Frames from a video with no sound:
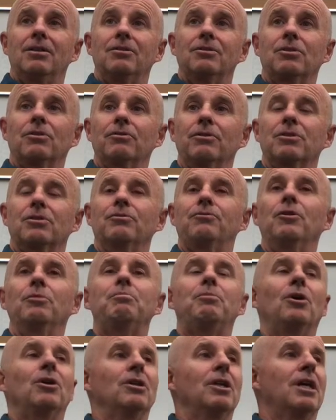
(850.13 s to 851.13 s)
so
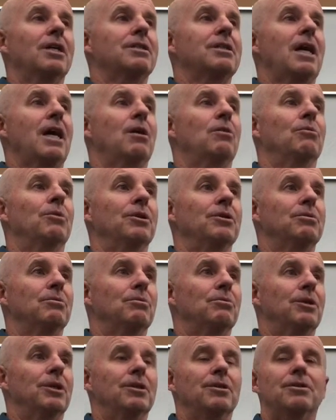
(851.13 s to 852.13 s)
football lucked out
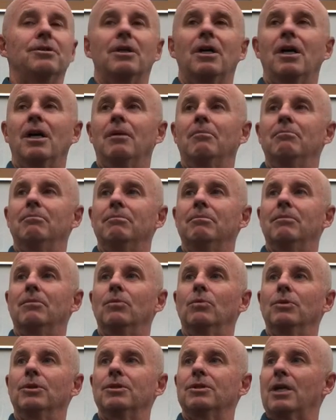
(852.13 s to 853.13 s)
with
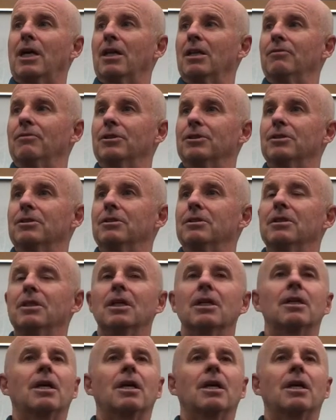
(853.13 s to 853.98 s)
television.